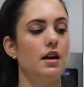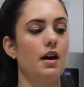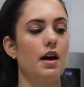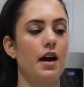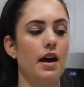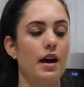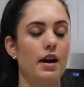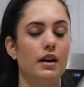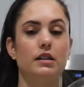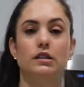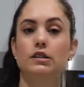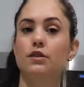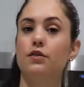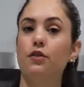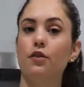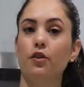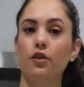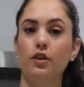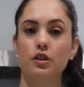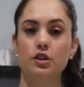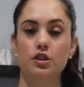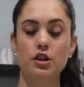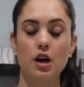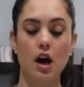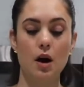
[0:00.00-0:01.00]
And for
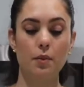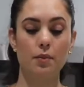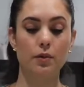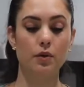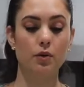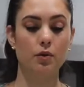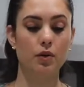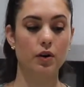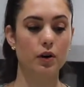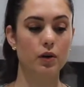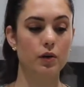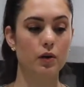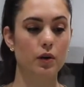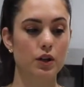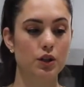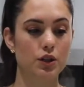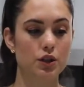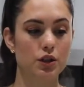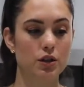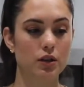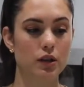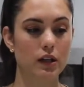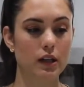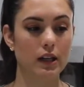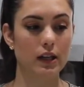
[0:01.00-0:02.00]
the topping, we're going
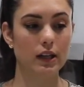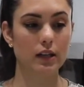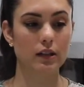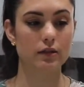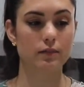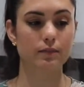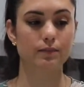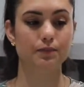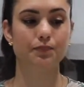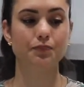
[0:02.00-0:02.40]
to need